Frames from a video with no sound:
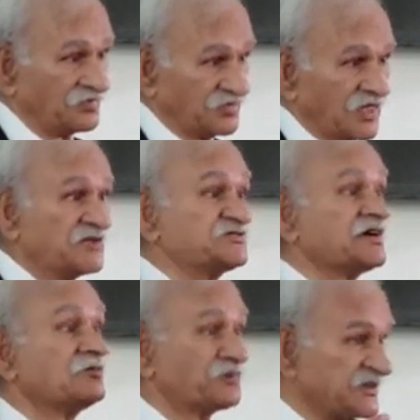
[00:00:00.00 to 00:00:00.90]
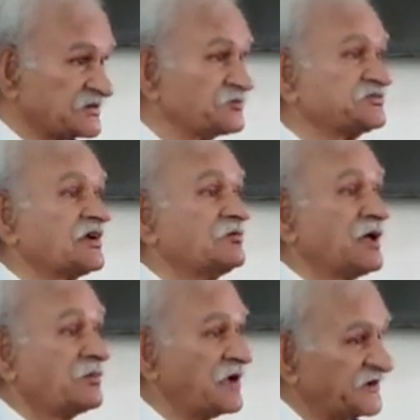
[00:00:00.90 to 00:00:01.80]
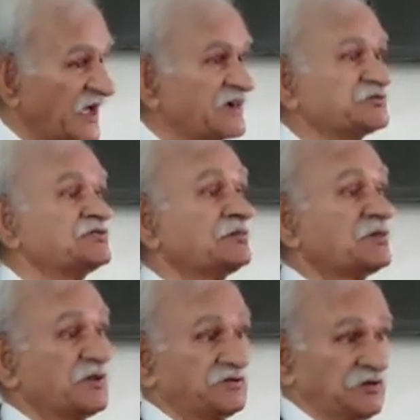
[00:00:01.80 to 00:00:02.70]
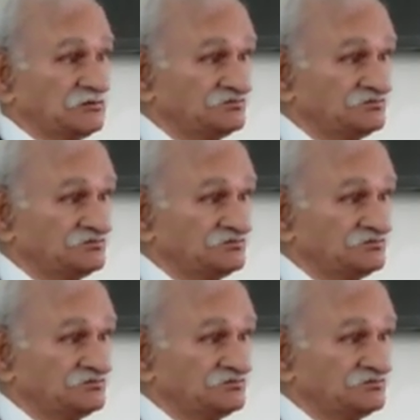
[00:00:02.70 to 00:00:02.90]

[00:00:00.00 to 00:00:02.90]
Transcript: Then some presumption may be attached to Jamabandi,